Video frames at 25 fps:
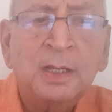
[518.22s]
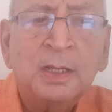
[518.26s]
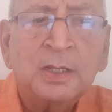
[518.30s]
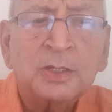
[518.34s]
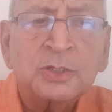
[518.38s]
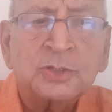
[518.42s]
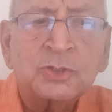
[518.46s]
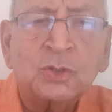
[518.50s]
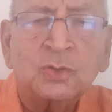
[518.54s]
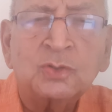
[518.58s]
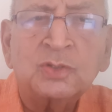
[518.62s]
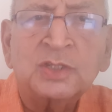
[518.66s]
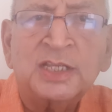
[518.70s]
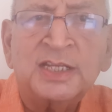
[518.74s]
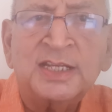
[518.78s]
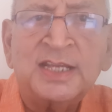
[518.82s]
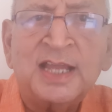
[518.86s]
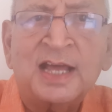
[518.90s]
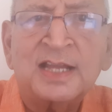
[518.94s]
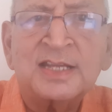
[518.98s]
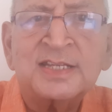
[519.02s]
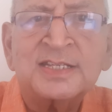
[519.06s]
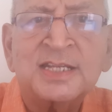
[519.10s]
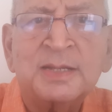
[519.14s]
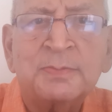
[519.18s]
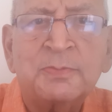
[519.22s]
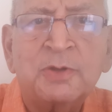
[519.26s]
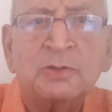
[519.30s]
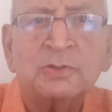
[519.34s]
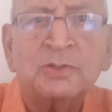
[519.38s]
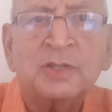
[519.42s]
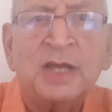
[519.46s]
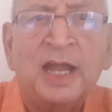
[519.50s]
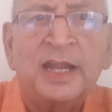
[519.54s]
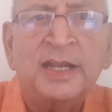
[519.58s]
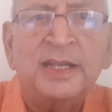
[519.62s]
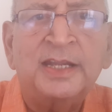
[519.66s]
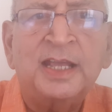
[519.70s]
So these are some of
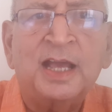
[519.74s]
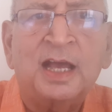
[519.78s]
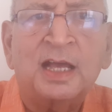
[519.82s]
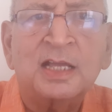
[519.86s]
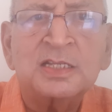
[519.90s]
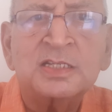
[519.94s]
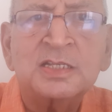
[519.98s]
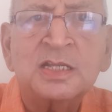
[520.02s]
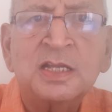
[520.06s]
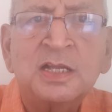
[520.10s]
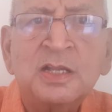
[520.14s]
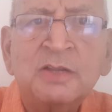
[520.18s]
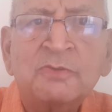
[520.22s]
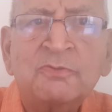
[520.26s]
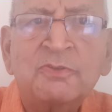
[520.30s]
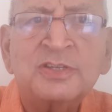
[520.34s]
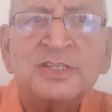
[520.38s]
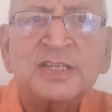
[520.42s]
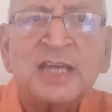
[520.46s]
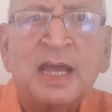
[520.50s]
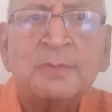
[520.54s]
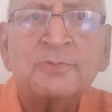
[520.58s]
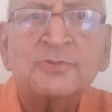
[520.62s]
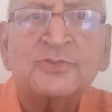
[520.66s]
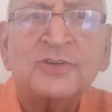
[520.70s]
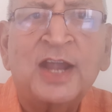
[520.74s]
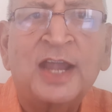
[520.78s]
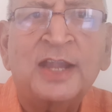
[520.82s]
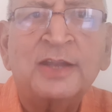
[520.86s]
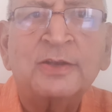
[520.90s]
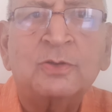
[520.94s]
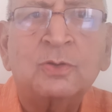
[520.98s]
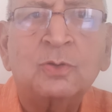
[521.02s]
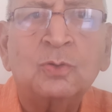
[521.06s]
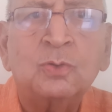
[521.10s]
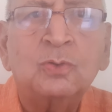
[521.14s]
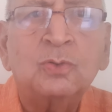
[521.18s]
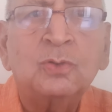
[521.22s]
the ideas which I am
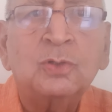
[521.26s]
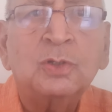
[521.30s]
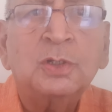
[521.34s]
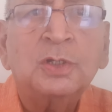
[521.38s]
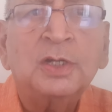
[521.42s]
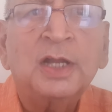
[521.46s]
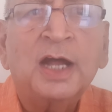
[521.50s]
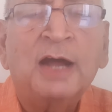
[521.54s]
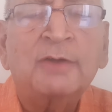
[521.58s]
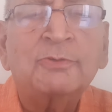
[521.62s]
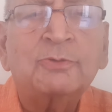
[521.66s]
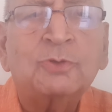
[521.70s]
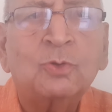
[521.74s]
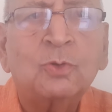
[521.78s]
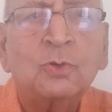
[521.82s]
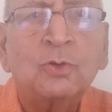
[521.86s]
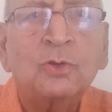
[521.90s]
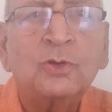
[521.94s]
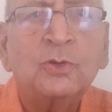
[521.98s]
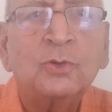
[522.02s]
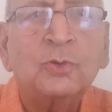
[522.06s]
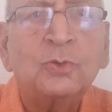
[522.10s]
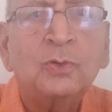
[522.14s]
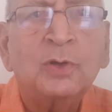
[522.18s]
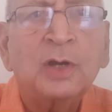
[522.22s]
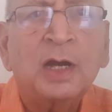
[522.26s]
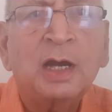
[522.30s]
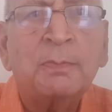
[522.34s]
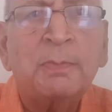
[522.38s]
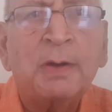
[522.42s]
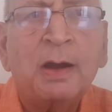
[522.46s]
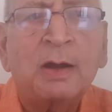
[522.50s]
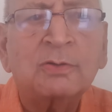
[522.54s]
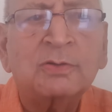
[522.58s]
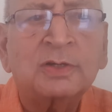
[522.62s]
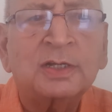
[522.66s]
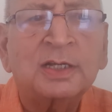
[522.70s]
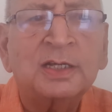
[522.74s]
trying to have told you
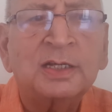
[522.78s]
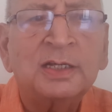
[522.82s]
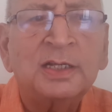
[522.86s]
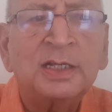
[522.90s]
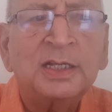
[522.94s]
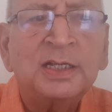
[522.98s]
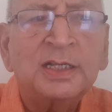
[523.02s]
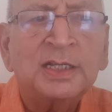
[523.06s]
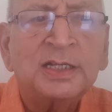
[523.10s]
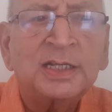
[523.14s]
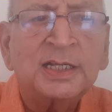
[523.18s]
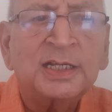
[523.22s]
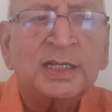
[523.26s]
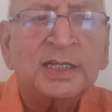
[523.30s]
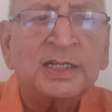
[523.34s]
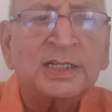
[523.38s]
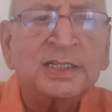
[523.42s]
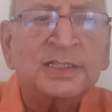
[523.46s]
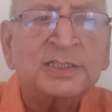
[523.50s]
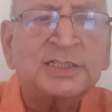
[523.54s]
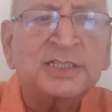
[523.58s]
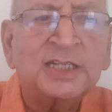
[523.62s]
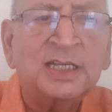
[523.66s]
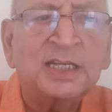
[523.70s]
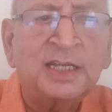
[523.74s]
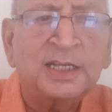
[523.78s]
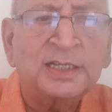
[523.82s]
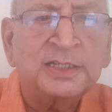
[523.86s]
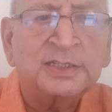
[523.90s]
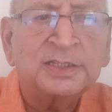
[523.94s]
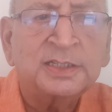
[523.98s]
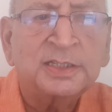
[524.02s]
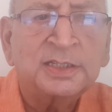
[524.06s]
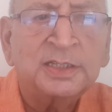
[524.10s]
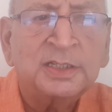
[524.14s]
about uh, uh selling.